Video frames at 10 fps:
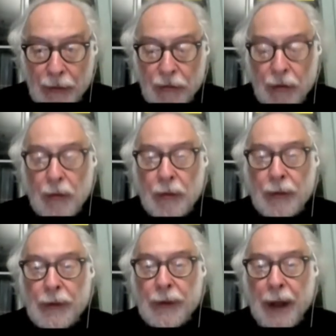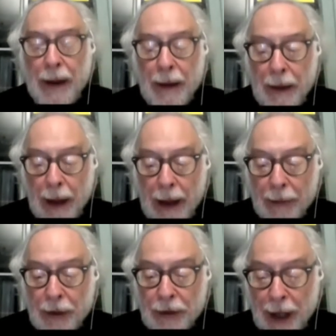Andrews and
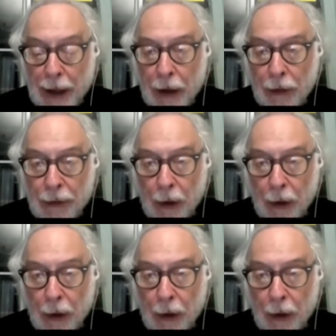the cello